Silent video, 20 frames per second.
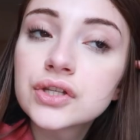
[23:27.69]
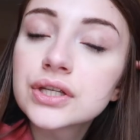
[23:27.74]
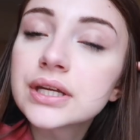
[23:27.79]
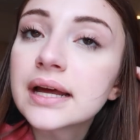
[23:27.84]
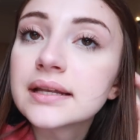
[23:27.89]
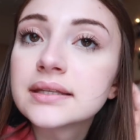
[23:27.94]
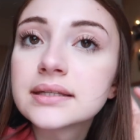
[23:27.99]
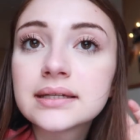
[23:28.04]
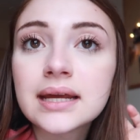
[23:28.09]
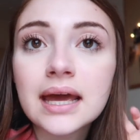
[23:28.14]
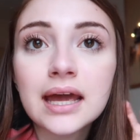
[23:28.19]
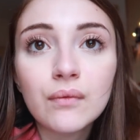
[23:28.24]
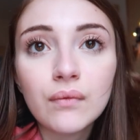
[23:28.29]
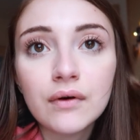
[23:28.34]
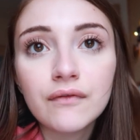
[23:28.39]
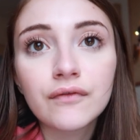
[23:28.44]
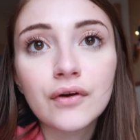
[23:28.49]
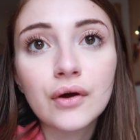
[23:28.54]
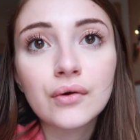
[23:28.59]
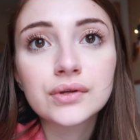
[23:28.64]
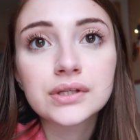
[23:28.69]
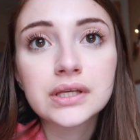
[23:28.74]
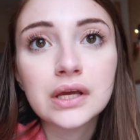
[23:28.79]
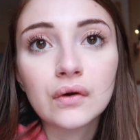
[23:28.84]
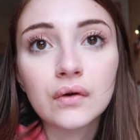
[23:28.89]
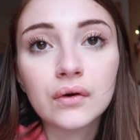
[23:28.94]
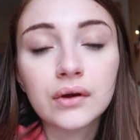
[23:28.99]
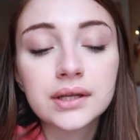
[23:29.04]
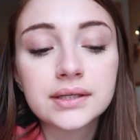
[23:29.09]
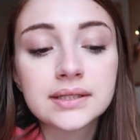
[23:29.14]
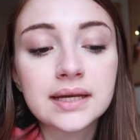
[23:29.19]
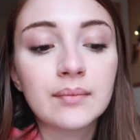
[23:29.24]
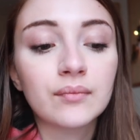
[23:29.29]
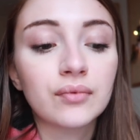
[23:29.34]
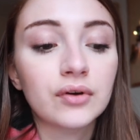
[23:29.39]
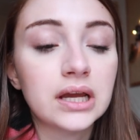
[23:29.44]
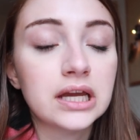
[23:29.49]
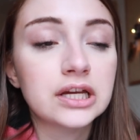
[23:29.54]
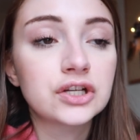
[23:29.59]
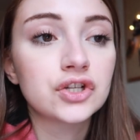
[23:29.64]
So yeah, today we're focusing on
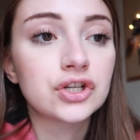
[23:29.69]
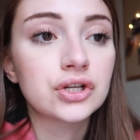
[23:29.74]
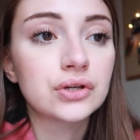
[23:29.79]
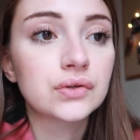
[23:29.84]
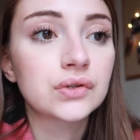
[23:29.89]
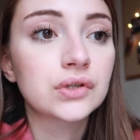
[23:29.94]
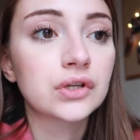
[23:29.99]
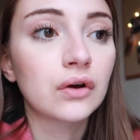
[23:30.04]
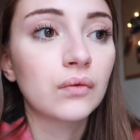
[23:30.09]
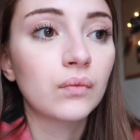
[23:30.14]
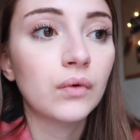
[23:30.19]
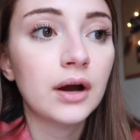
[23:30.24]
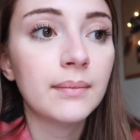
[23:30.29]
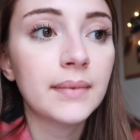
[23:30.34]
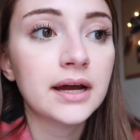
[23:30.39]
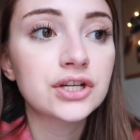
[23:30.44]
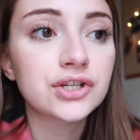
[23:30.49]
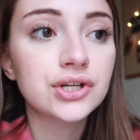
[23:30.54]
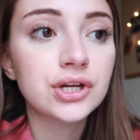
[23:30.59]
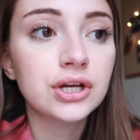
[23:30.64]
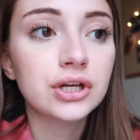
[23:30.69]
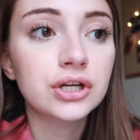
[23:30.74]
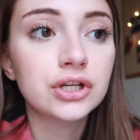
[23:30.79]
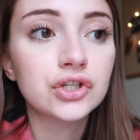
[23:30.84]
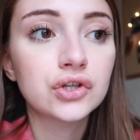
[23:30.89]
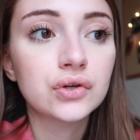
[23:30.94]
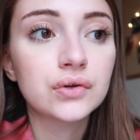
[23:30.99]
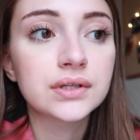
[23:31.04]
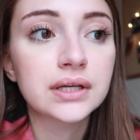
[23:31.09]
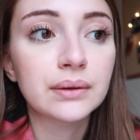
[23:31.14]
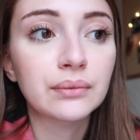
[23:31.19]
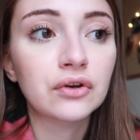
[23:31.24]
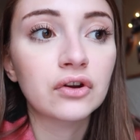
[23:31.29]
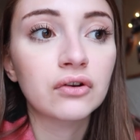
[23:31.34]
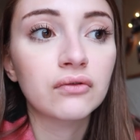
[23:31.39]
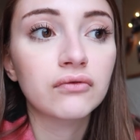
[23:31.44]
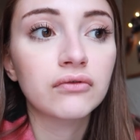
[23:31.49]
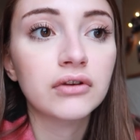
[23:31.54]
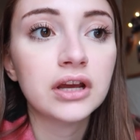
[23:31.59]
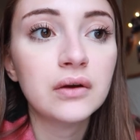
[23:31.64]
contemporary issues. So what I'm actually going to do is I'm going
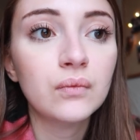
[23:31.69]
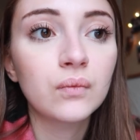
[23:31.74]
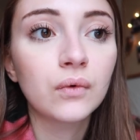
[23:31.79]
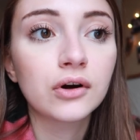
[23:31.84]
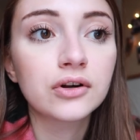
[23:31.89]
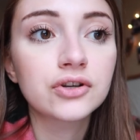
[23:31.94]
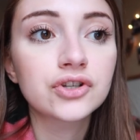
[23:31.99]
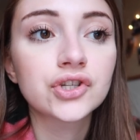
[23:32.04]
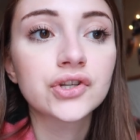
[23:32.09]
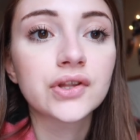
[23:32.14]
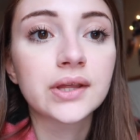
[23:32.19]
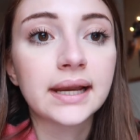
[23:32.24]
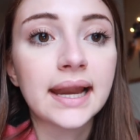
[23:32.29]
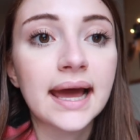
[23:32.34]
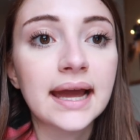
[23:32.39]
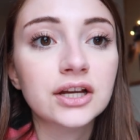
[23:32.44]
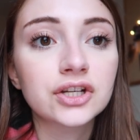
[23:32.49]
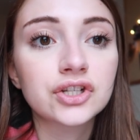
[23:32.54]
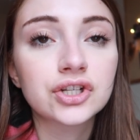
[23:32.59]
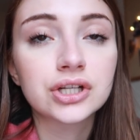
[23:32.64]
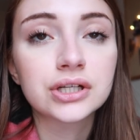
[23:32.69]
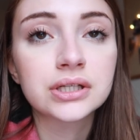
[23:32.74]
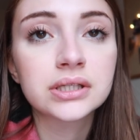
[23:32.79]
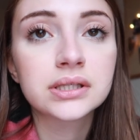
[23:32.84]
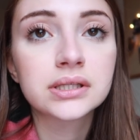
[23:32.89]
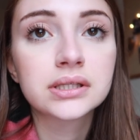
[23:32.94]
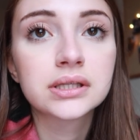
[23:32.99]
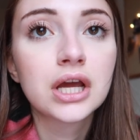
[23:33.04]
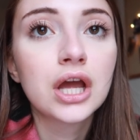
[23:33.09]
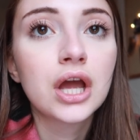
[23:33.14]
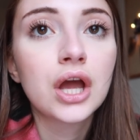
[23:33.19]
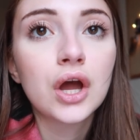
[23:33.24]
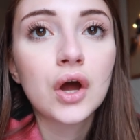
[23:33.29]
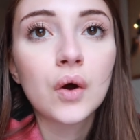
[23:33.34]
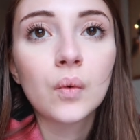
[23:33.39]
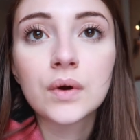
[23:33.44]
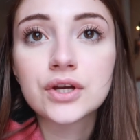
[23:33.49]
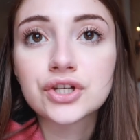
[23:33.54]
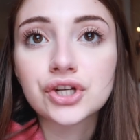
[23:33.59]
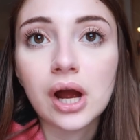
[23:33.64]
to re-watch the lectures
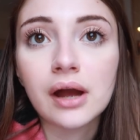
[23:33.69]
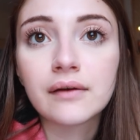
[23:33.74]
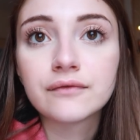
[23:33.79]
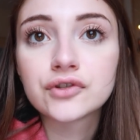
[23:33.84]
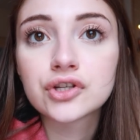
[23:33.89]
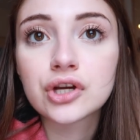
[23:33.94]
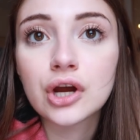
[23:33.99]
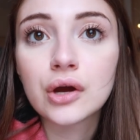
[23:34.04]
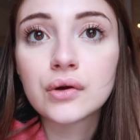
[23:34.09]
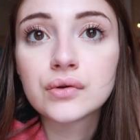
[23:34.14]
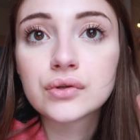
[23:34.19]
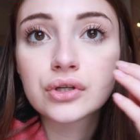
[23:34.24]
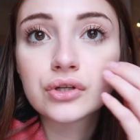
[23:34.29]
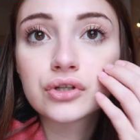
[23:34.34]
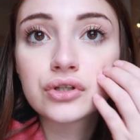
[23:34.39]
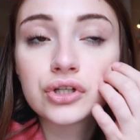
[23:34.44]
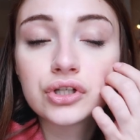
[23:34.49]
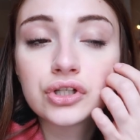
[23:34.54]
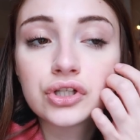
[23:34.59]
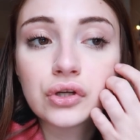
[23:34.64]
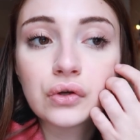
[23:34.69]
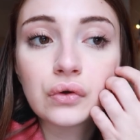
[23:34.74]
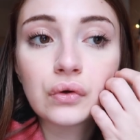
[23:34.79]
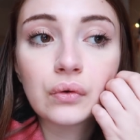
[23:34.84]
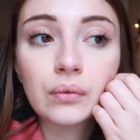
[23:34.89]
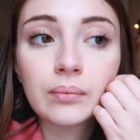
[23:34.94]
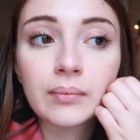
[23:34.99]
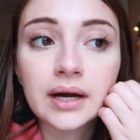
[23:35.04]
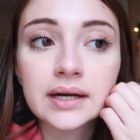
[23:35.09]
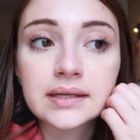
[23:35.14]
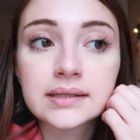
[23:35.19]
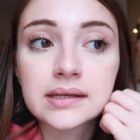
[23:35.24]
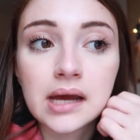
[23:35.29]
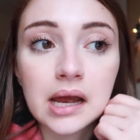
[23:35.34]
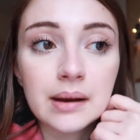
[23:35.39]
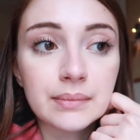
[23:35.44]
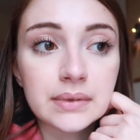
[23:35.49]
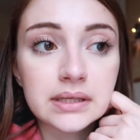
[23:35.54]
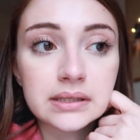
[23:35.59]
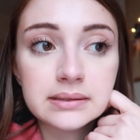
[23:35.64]
which I've chosen to do my
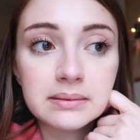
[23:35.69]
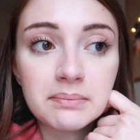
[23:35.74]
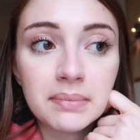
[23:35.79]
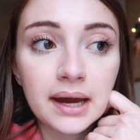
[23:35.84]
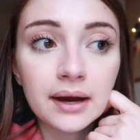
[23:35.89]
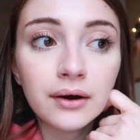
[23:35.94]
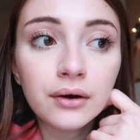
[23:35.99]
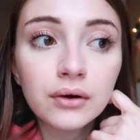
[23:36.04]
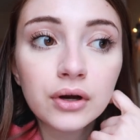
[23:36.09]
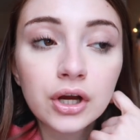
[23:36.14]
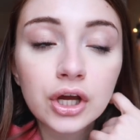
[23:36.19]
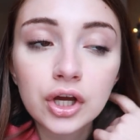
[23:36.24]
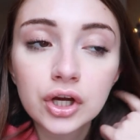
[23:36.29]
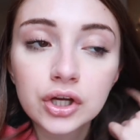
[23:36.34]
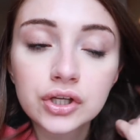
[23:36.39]
assignments about.